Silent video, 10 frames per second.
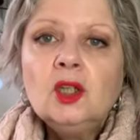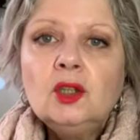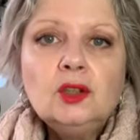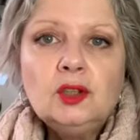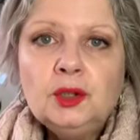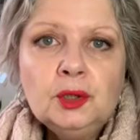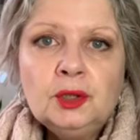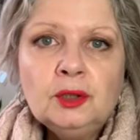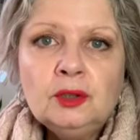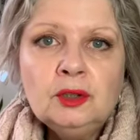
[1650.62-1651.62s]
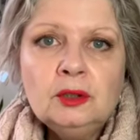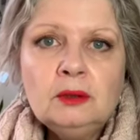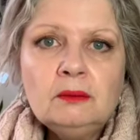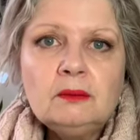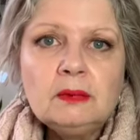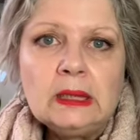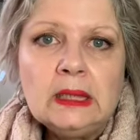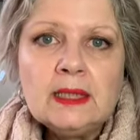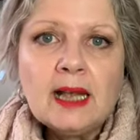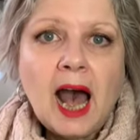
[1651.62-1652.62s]
The new
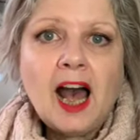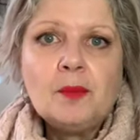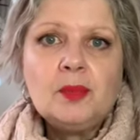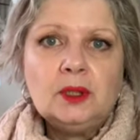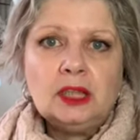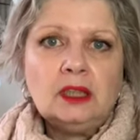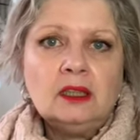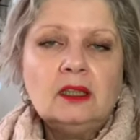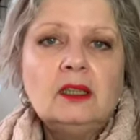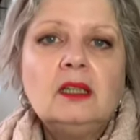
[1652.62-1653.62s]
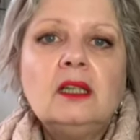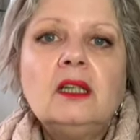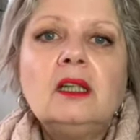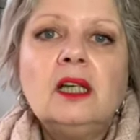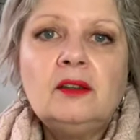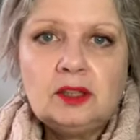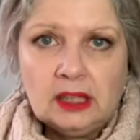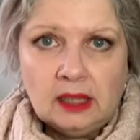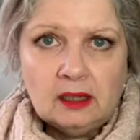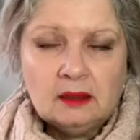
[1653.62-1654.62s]
is happening every
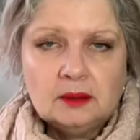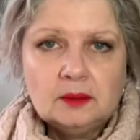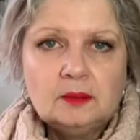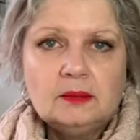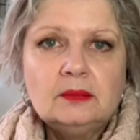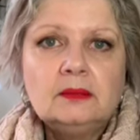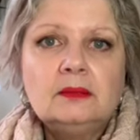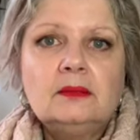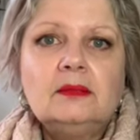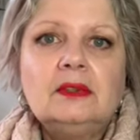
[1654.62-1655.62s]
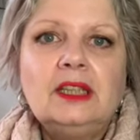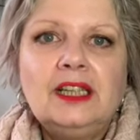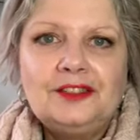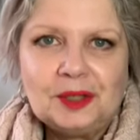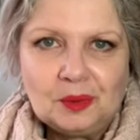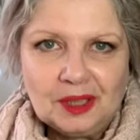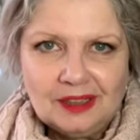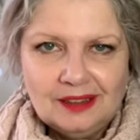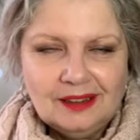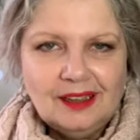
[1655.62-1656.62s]
day, every
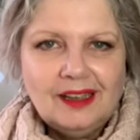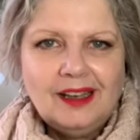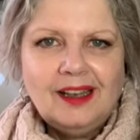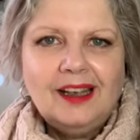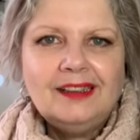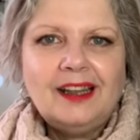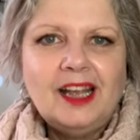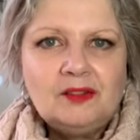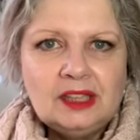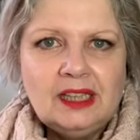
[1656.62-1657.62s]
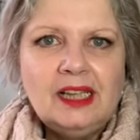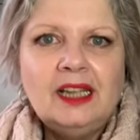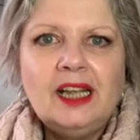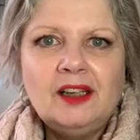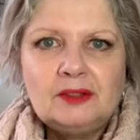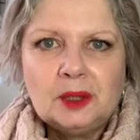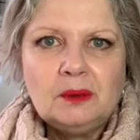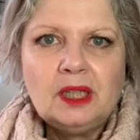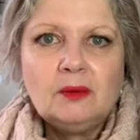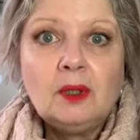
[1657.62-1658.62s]
week. And every day, every
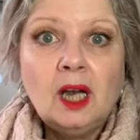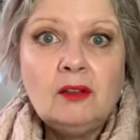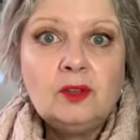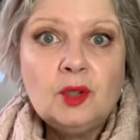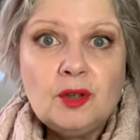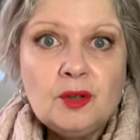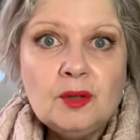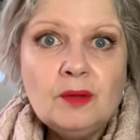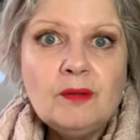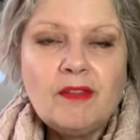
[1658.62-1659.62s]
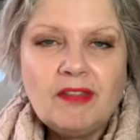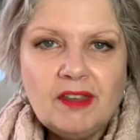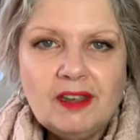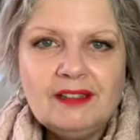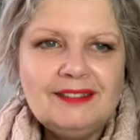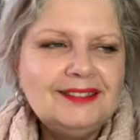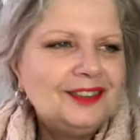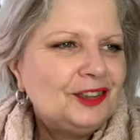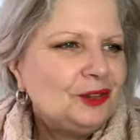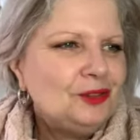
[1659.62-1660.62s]
week, we have a new thing
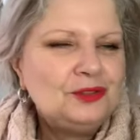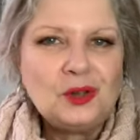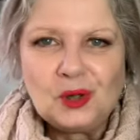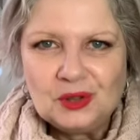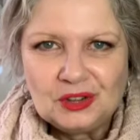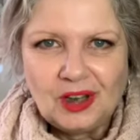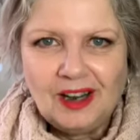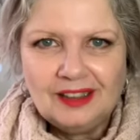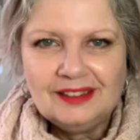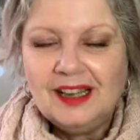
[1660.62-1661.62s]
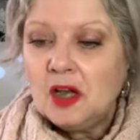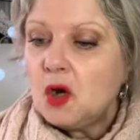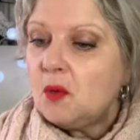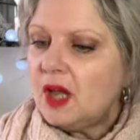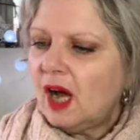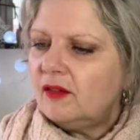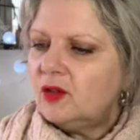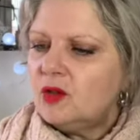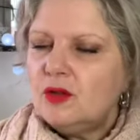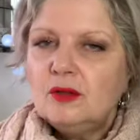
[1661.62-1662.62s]
to focus on. We have a
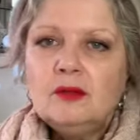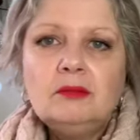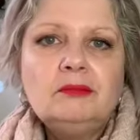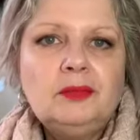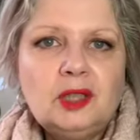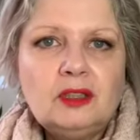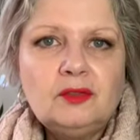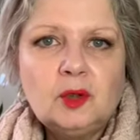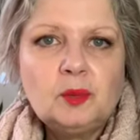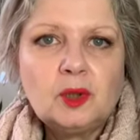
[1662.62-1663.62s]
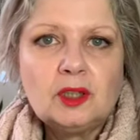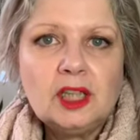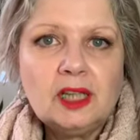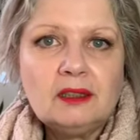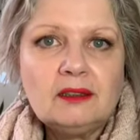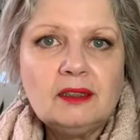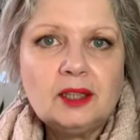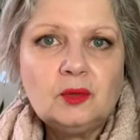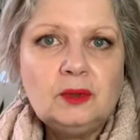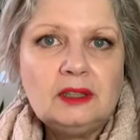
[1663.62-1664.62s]
new beautiful project
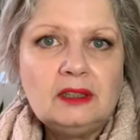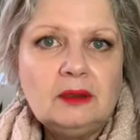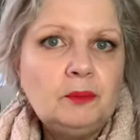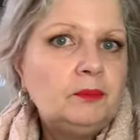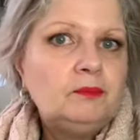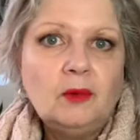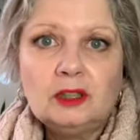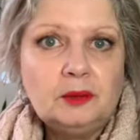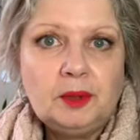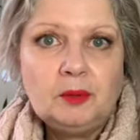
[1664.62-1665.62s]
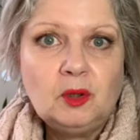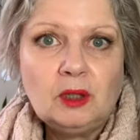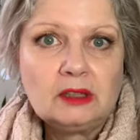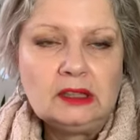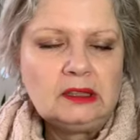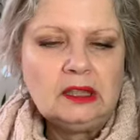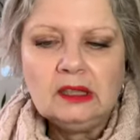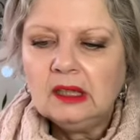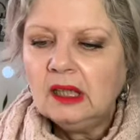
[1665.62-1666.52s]
that we see other people are knitting.